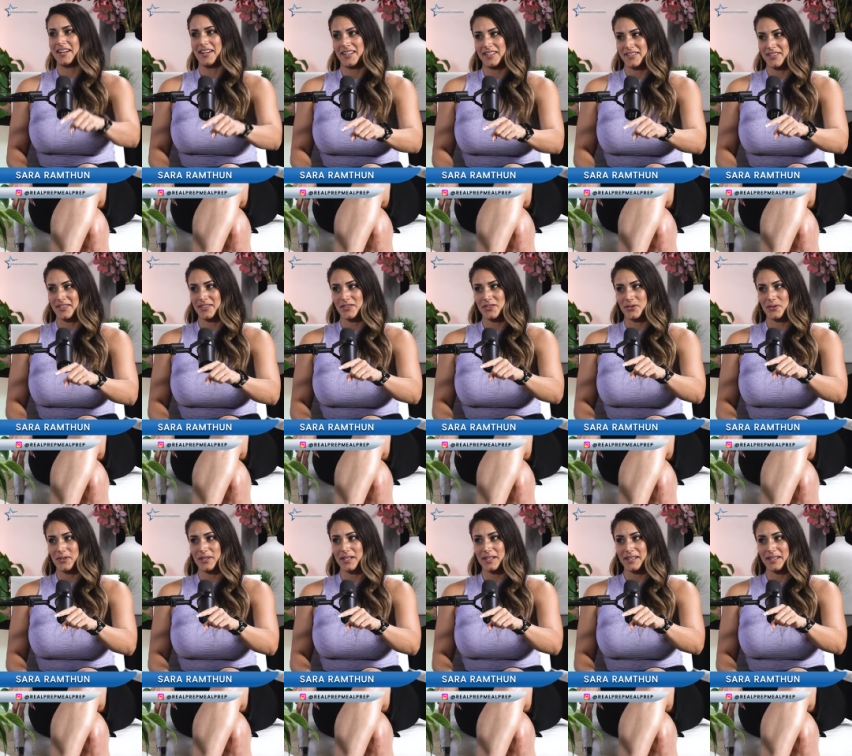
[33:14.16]
I started
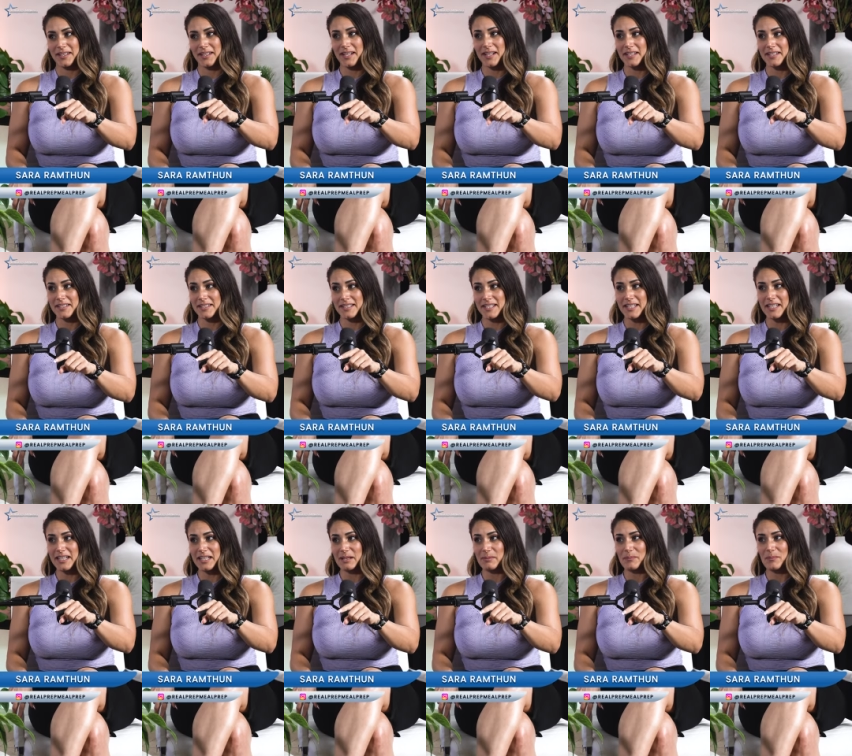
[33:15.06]
joining the kids'
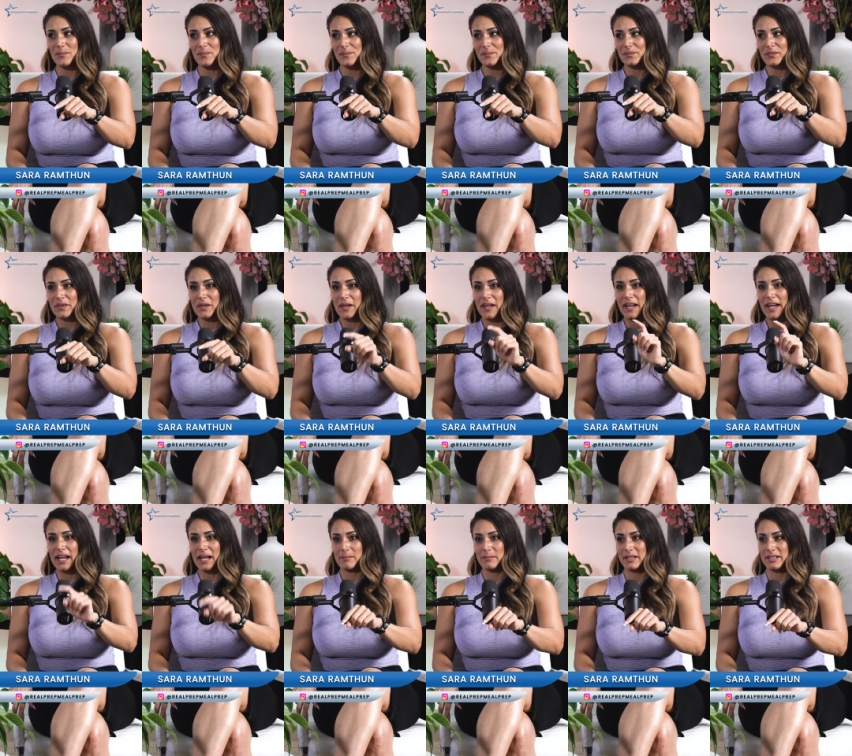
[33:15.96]
team
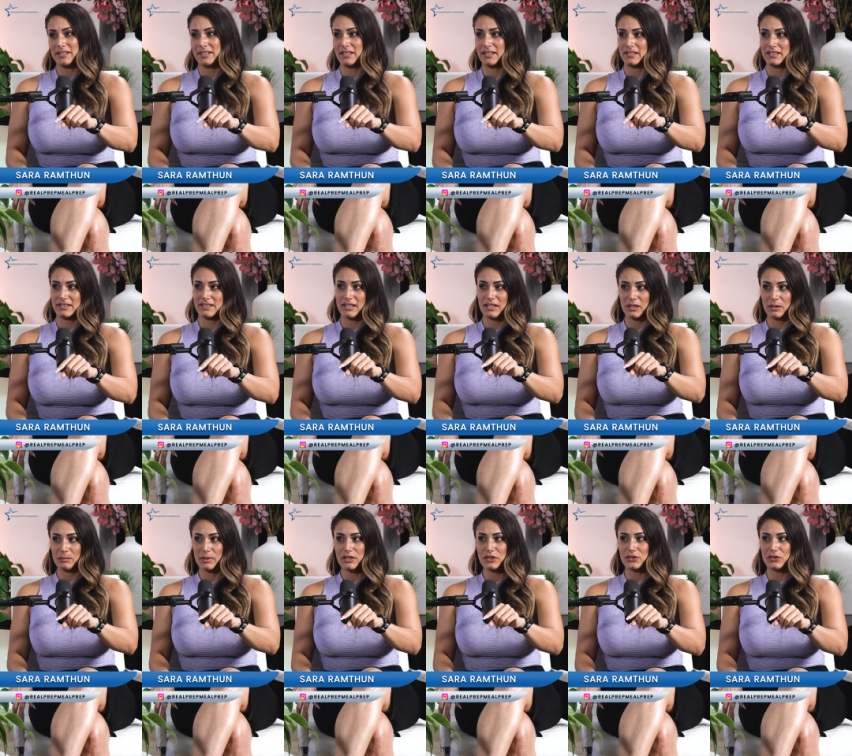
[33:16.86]
at my son's
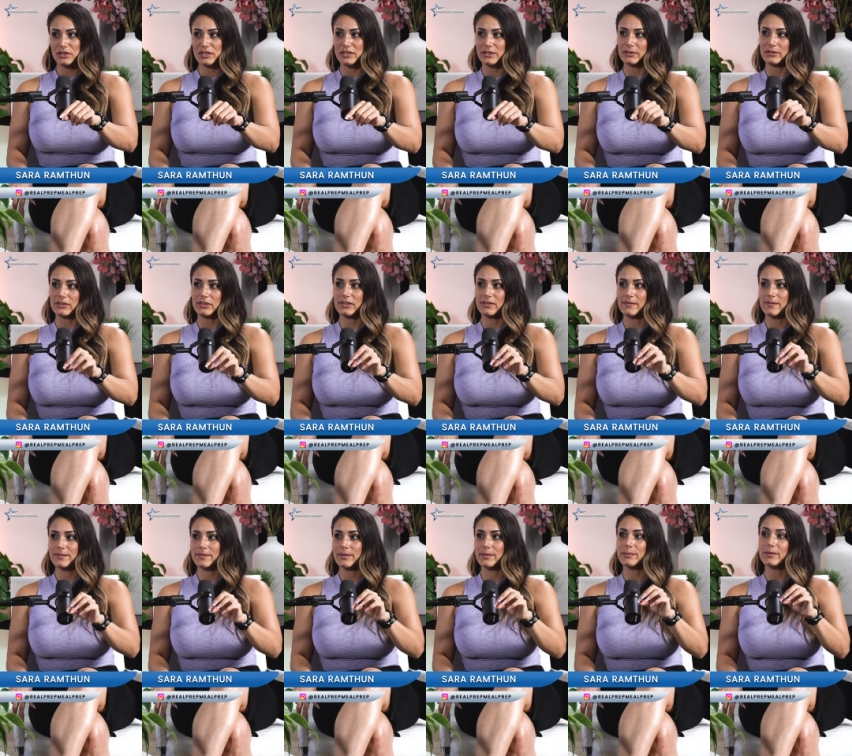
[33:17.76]
elementary school,
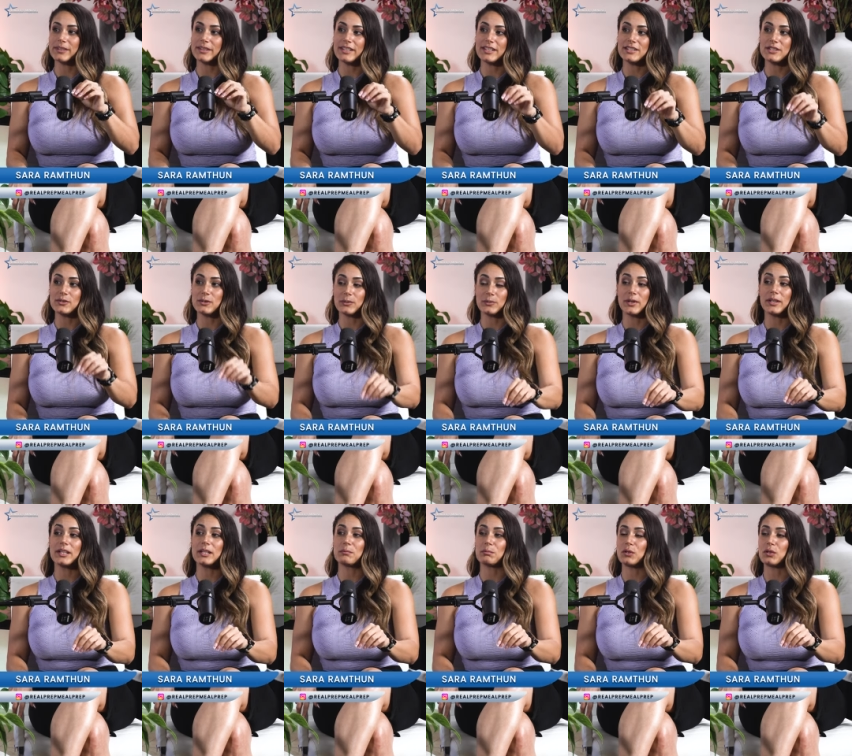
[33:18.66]
where they do a
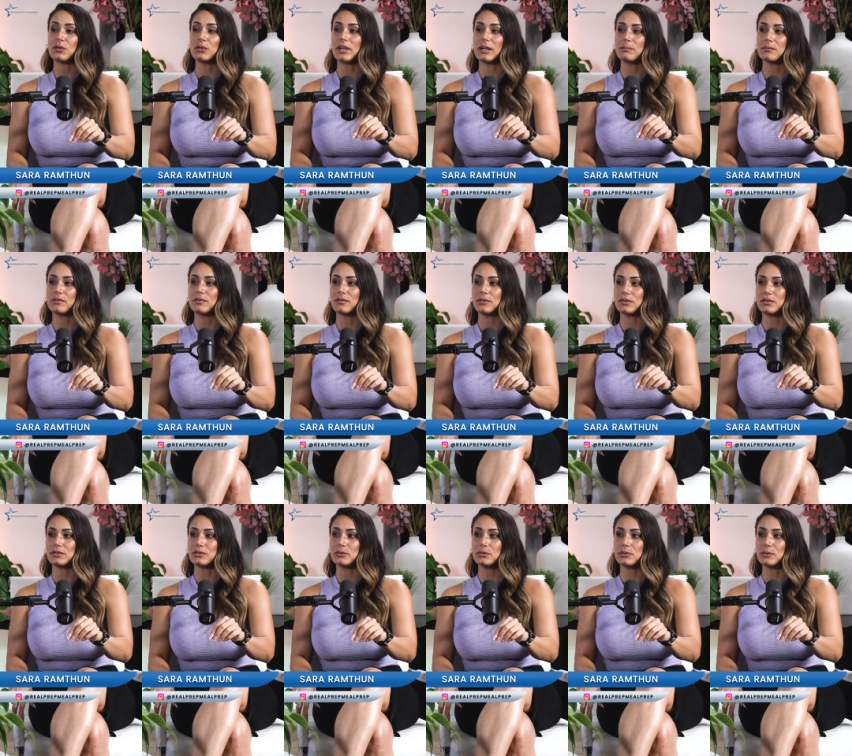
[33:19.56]
running program before
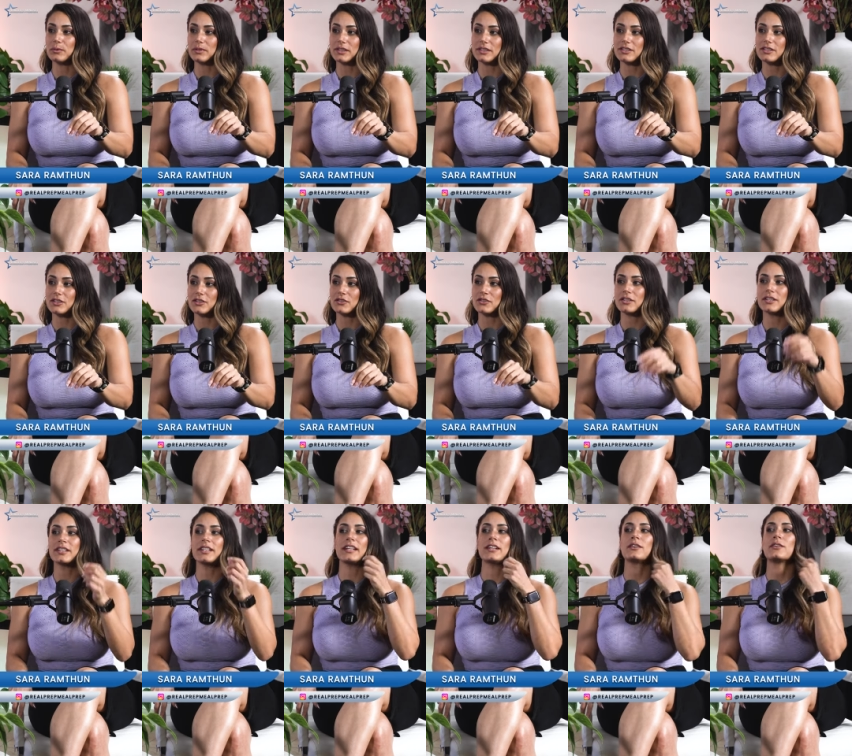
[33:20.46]
school with the
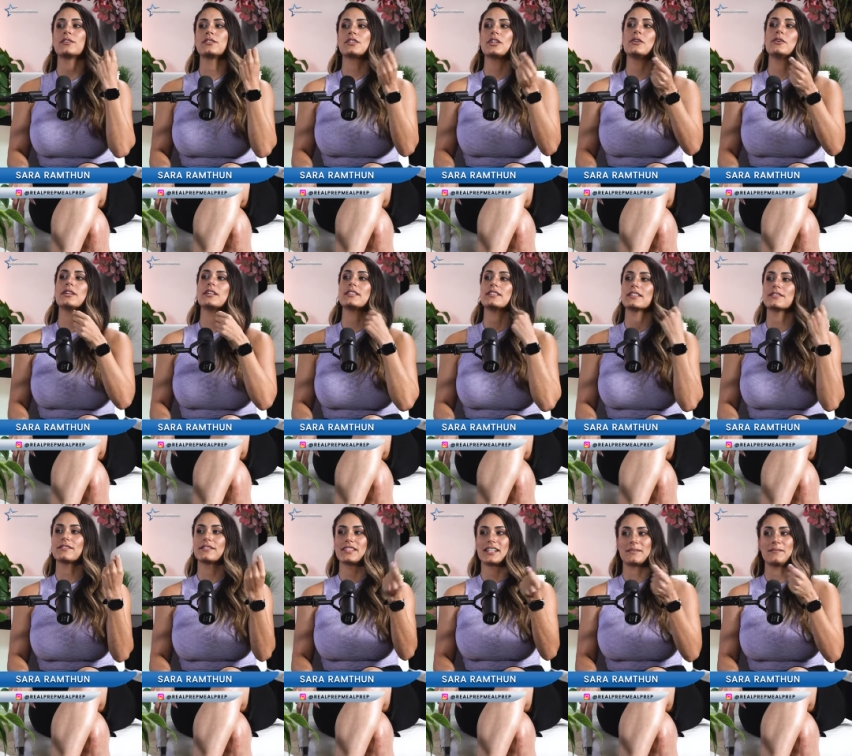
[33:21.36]
children, and they earn tokens
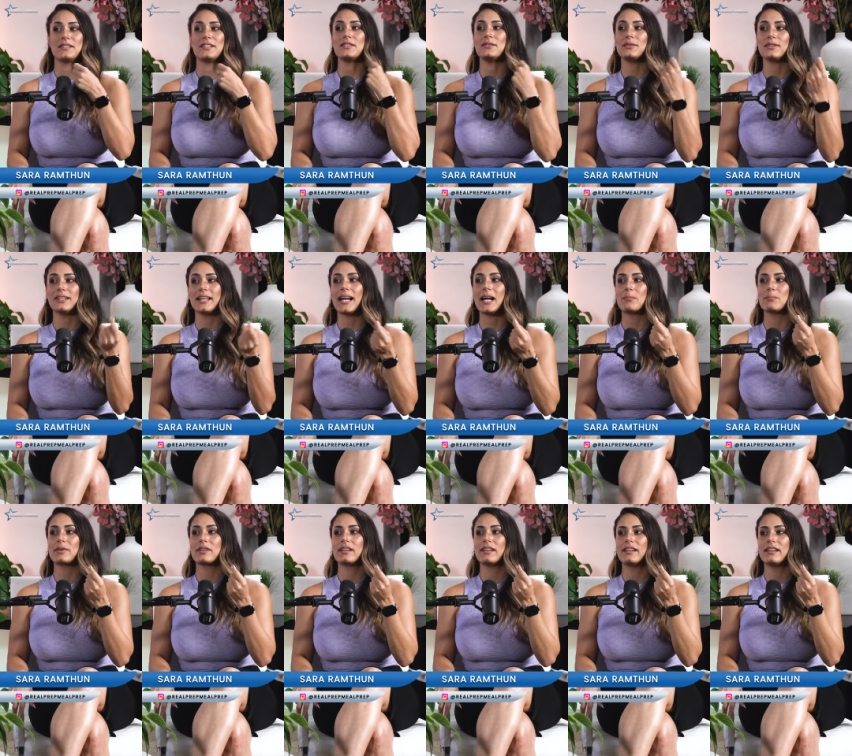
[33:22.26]
every time they do a lap.